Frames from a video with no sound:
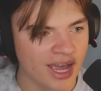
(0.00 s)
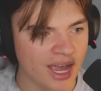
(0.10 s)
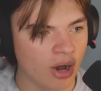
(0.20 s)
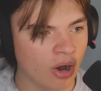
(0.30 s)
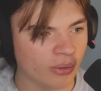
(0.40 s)

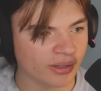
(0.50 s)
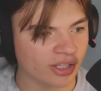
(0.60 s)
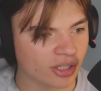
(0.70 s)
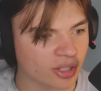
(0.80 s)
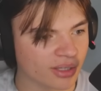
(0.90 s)
Oh, and
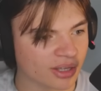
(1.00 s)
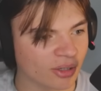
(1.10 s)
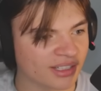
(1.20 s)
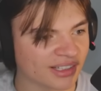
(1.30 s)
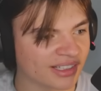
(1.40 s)
look, you can
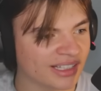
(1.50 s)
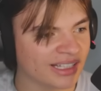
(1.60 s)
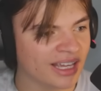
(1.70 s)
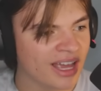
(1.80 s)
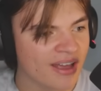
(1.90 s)
start to
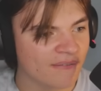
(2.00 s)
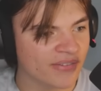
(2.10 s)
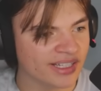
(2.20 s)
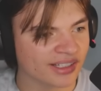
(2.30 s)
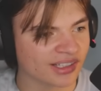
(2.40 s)
see
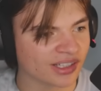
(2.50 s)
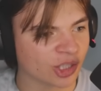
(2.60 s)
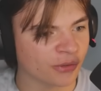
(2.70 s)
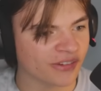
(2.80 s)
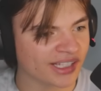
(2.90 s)
Venus's
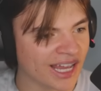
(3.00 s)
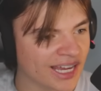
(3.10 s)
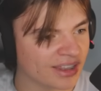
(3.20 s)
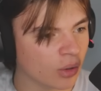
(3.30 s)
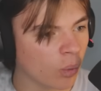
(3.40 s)
surface
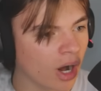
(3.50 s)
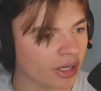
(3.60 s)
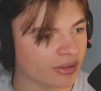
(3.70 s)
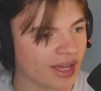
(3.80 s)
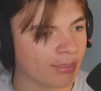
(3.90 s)
and the
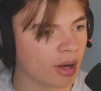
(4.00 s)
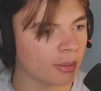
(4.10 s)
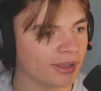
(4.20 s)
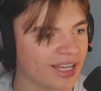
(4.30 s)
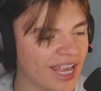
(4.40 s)
water. That
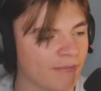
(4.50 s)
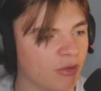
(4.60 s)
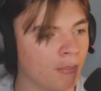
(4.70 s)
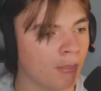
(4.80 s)
probably came from